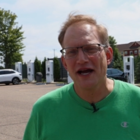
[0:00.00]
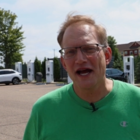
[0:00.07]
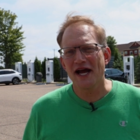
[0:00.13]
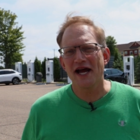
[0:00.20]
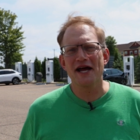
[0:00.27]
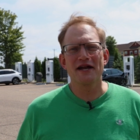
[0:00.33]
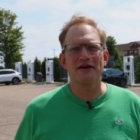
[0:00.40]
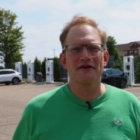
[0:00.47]

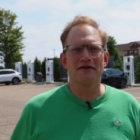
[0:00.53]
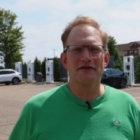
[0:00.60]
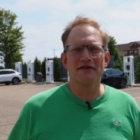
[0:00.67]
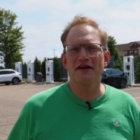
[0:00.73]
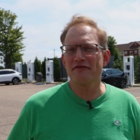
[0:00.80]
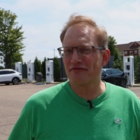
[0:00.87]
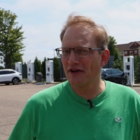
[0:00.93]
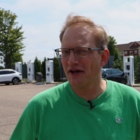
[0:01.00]
And
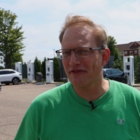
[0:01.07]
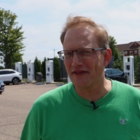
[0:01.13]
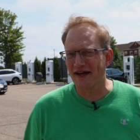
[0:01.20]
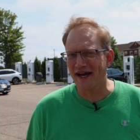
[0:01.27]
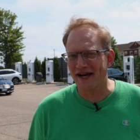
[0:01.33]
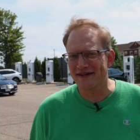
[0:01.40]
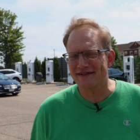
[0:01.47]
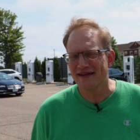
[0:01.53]
they've done
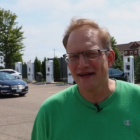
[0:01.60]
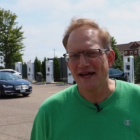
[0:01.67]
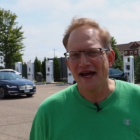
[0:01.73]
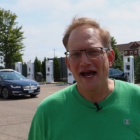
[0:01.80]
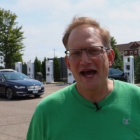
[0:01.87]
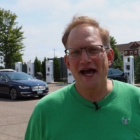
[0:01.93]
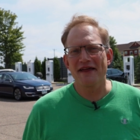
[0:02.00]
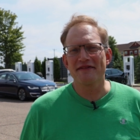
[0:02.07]
that.
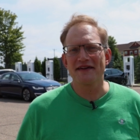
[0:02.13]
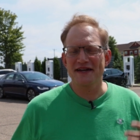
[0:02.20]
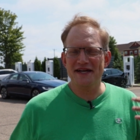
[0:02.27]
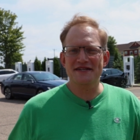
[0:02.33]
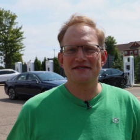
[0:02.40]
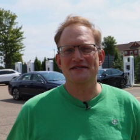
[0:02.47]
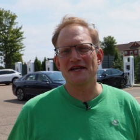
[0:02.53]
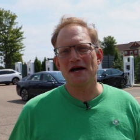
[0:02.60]
And the
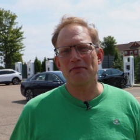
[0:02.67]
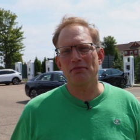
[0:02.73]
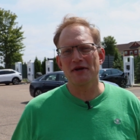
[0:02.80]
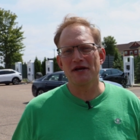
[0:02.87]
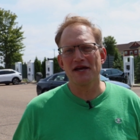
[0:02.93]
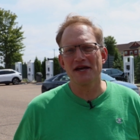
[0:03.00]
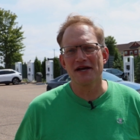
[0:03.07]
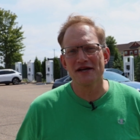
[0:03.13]
next step
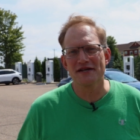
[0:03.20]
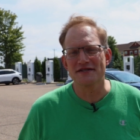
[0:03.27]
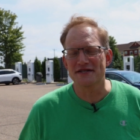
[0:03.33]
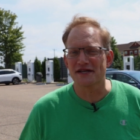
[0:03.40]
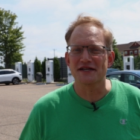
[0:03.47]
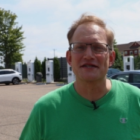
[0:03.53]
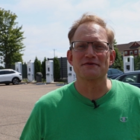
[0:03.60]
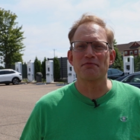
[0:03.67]
is
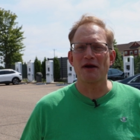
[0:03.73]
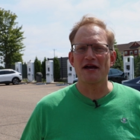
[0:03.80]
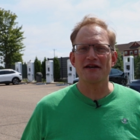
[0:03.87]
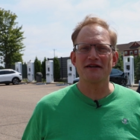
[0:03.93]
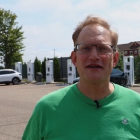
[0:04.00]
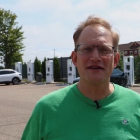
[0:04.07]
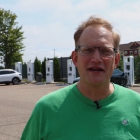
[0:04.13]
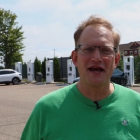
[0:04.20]
expand
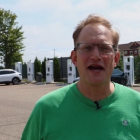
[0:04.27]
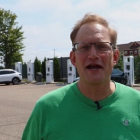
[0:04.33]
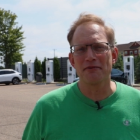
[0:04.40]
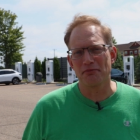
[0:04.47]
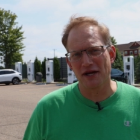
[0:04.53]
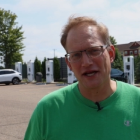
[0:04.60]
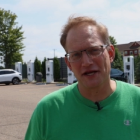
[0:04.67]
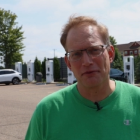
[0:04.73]
it and
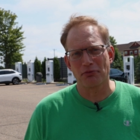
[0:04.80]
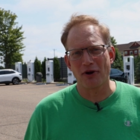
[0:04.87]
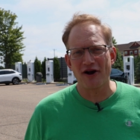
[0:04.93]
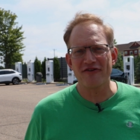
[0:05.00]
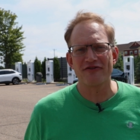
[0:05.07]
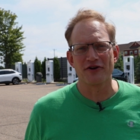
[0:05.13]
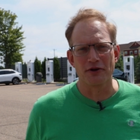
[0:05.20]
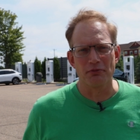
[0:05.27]
make it
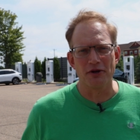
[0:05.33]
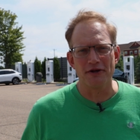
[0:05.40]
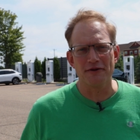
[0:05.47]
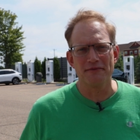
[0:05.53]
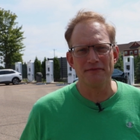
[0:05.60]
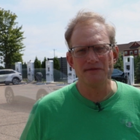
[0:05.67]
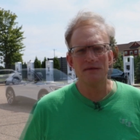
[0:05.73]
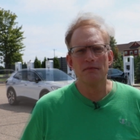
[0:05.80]
profitable.
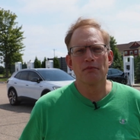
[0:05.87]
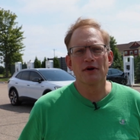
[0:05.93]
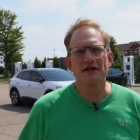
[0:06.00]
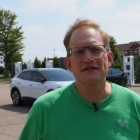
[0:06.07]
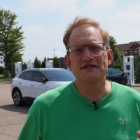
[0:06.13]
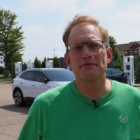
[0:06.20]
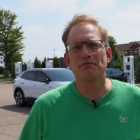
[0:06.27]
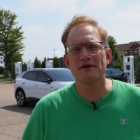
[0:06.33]
But
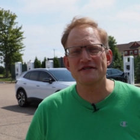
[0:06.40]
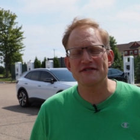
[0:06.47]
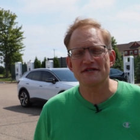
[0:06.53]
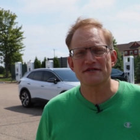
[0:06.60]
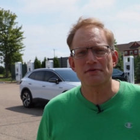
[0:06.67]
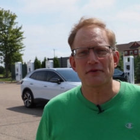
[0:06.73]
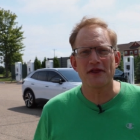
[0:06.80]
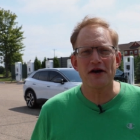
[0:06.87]
it's a
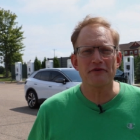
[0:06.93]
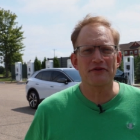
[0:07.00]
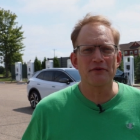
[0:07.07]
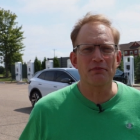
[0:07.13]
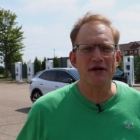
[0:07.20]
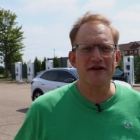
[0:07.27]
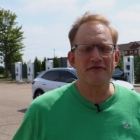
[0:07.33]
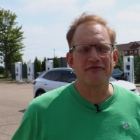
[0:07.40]
business without the
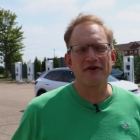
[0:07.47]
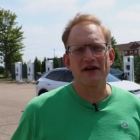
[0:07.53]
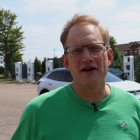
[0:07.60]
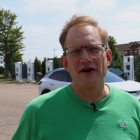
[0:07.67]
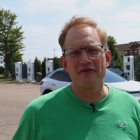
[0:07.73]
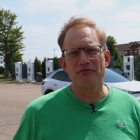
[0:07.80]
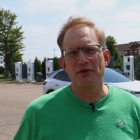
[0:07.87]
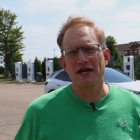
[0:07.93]
benefit
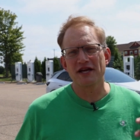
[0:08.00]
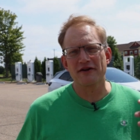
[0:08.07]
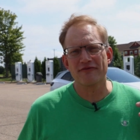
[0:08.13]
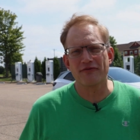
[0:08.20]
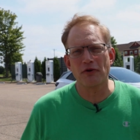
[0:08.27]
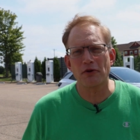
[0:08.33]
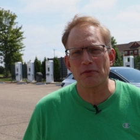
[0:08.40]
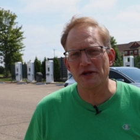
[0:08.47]
of being
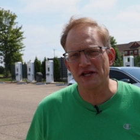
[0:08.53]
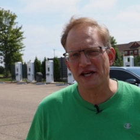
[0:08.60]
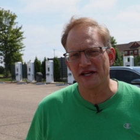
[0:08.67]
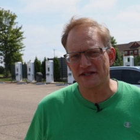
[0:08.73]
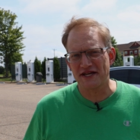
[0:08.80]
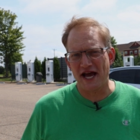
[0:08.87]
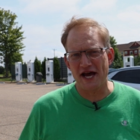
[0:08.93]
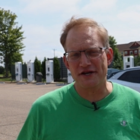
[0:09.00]
formally
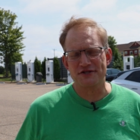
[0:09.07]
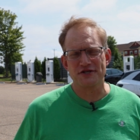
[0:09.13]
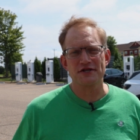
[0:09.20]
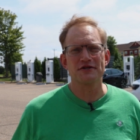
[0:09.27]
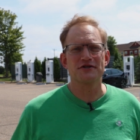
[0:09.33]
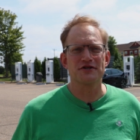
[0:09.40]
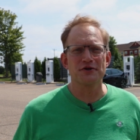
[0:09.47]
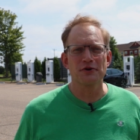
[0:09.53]
attached
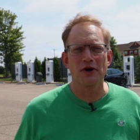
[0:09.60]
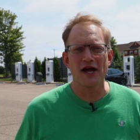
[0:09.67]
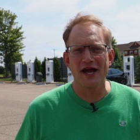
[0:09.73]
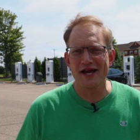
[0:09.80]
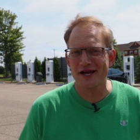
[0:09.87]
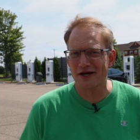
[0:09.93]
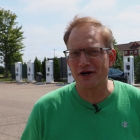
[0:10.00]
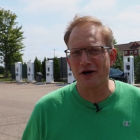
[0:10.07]
to
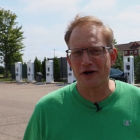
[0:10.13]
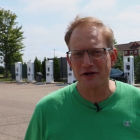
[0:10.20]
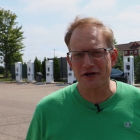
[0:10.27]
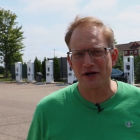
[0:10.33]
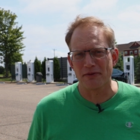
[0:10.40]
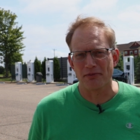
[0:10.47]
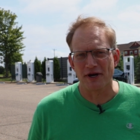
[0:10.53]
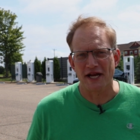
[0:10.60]
a car
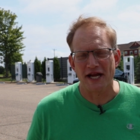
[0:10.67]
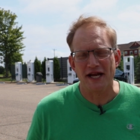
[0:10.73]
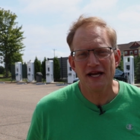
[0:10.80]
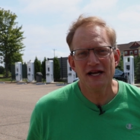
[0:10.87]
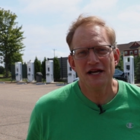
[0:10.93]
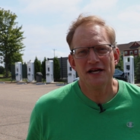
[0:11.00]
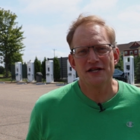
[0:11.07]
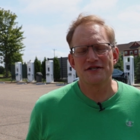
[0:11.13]
company.
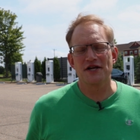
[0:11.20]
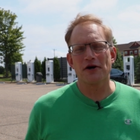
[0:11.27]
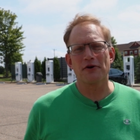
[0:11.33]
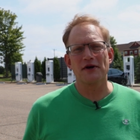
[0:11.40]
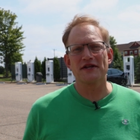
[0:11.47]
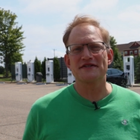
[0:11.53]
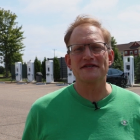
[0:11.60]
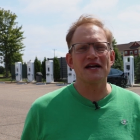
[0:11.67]
So
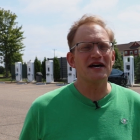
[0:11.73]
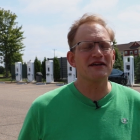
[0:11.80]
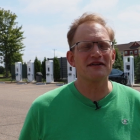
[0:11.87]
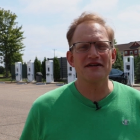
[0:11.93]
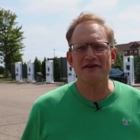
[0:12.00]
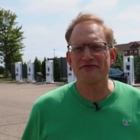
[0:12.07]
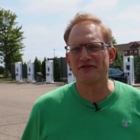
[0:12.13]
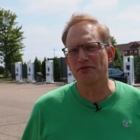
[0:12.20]
it's not
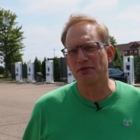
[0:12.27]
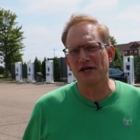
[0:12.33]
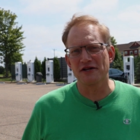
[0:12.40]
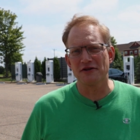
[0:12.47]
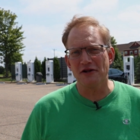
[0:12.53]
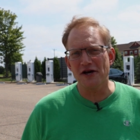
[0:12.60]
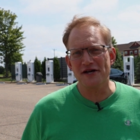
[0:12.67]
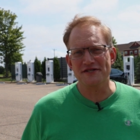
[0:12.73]
enough to be a
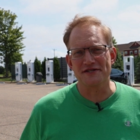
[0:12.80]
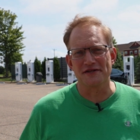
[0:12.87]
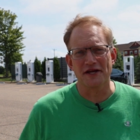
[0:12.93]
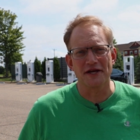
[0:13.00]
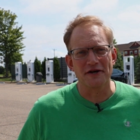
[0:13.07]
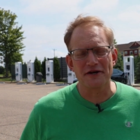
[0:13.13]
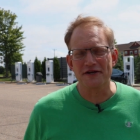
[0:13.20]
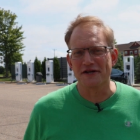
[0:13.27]
loss
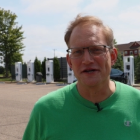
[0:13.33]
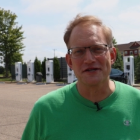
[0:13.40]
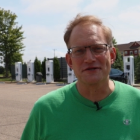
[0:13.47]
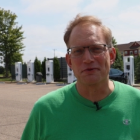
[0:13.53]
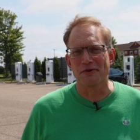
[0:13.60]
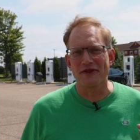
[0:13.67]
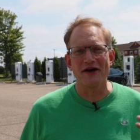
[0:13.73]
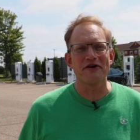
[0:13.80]
leader because
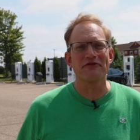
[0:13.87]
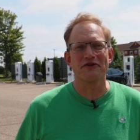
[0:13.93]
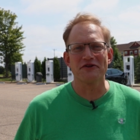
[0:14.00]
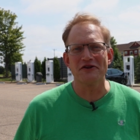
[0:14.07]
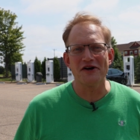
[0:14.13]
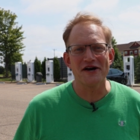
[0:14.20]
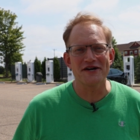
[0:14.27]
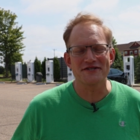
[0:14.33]
without the
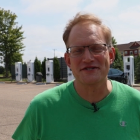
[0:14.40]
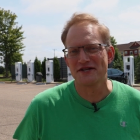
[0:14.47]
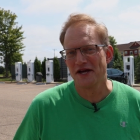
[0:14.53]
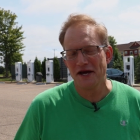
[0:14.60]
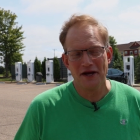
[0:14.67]
loss,